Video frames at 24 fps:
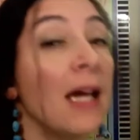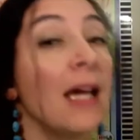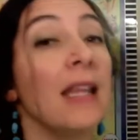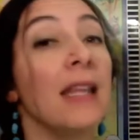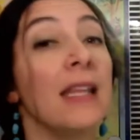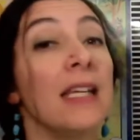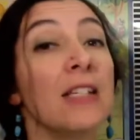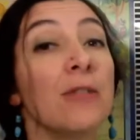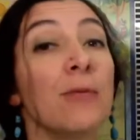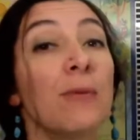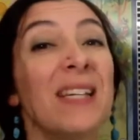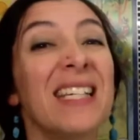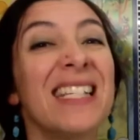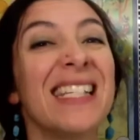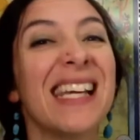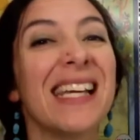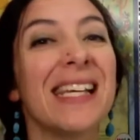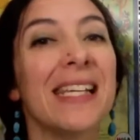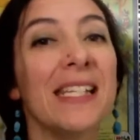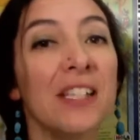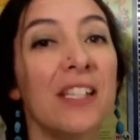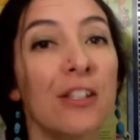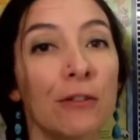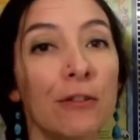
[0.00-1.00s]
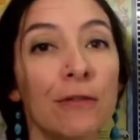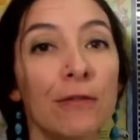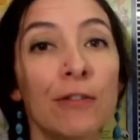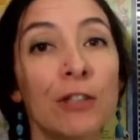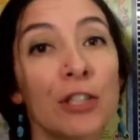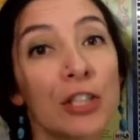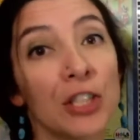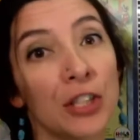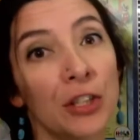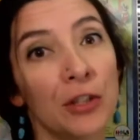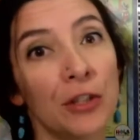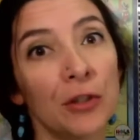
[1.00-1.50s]
this one is ideal for
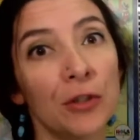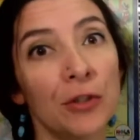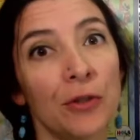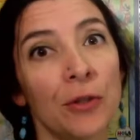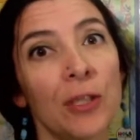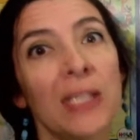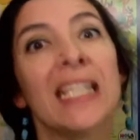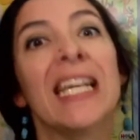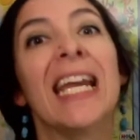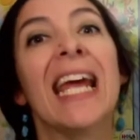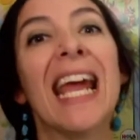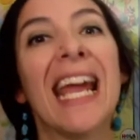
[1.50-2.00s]
children